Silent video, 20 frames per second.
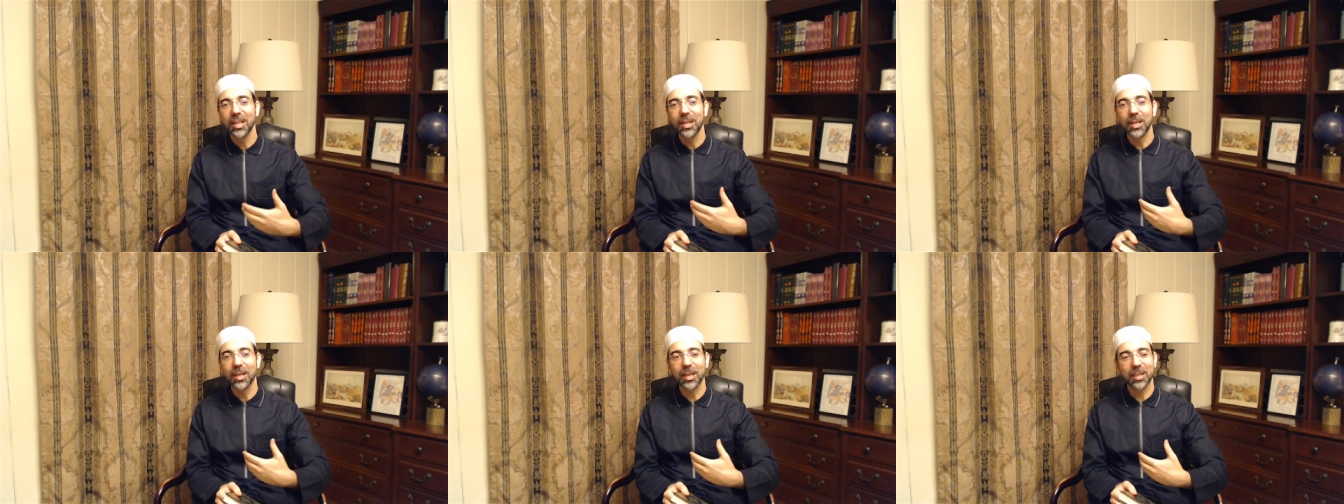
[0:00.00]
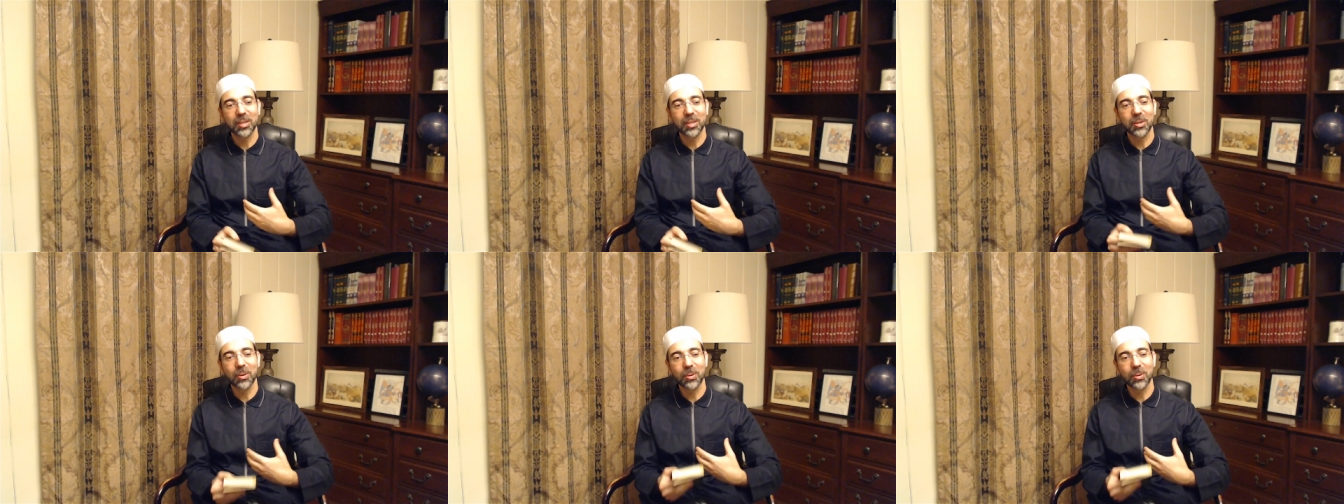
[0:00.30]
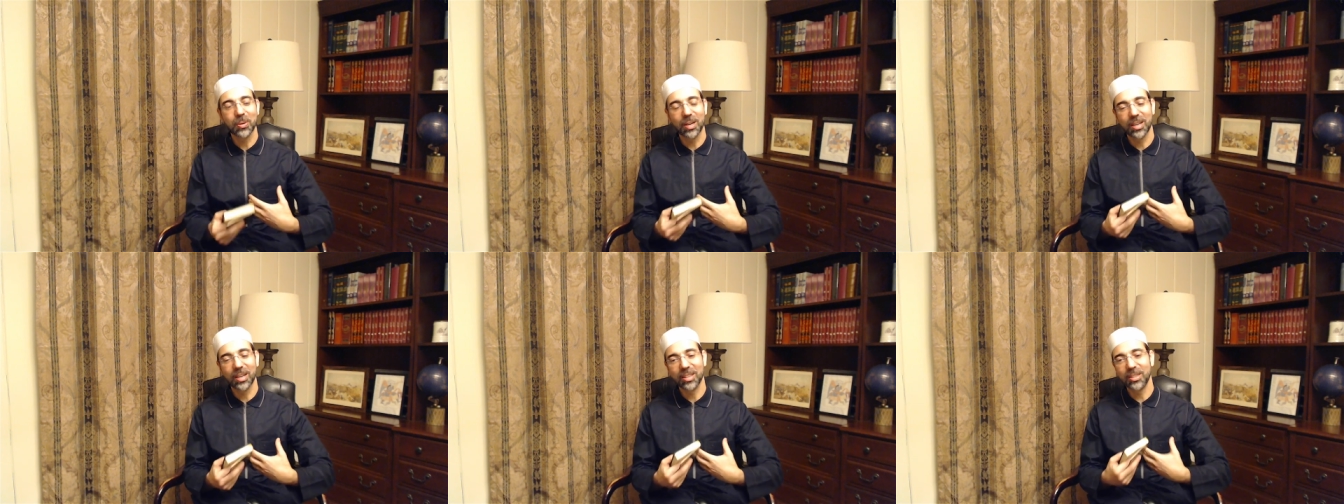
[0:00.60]
you
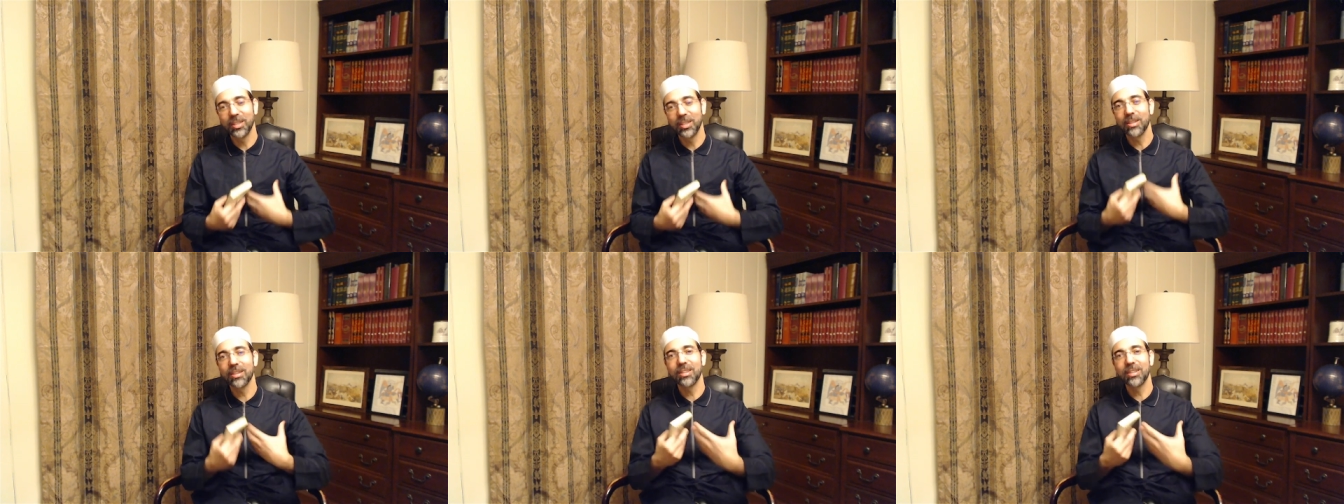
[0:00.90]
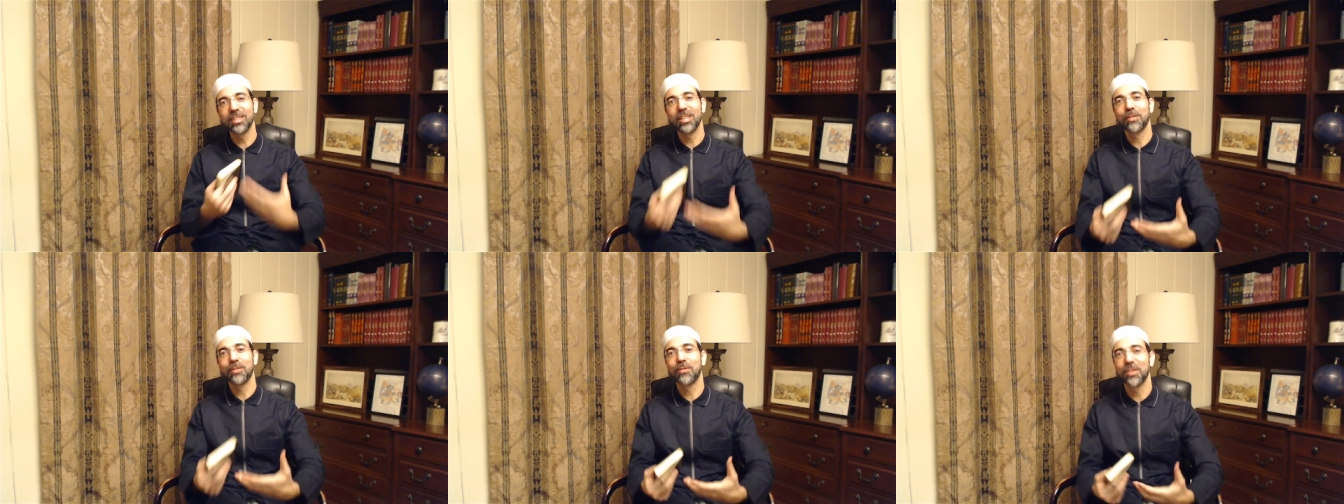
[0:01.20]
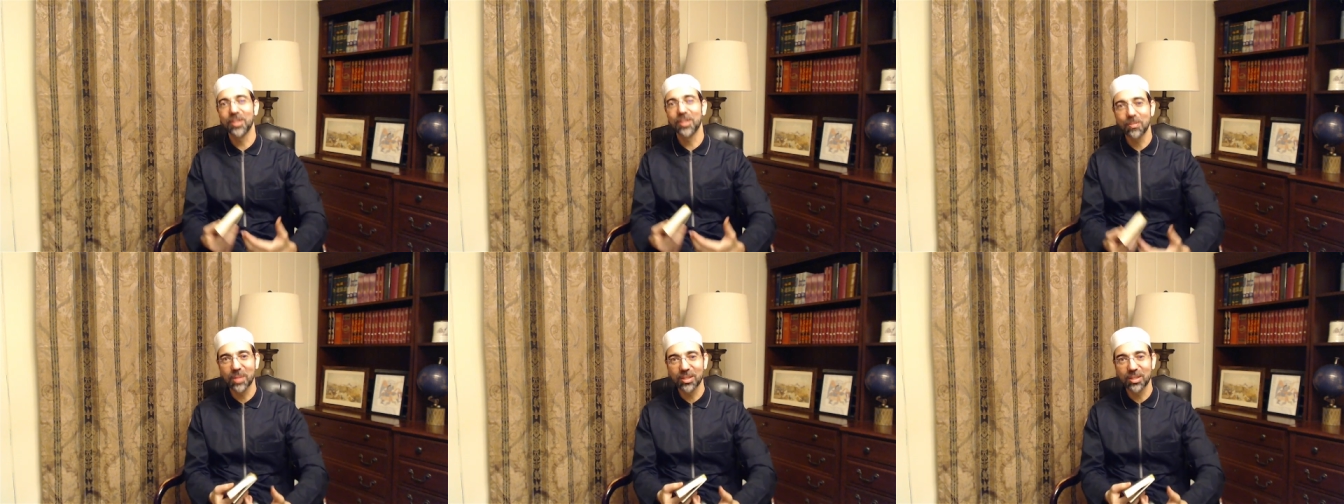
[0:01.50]
know, yearning for
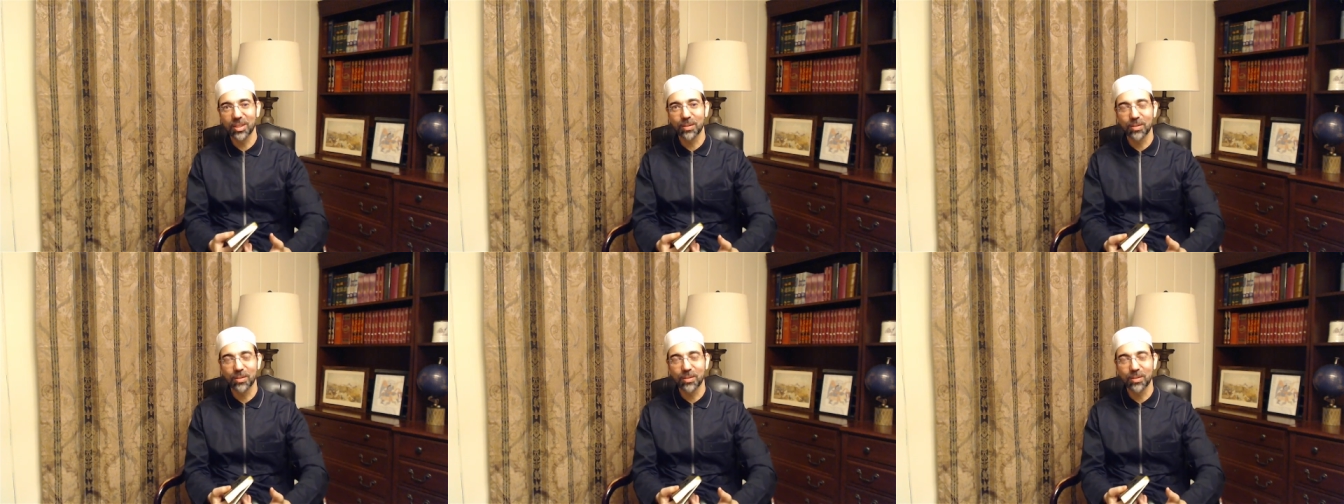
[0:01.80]
the month of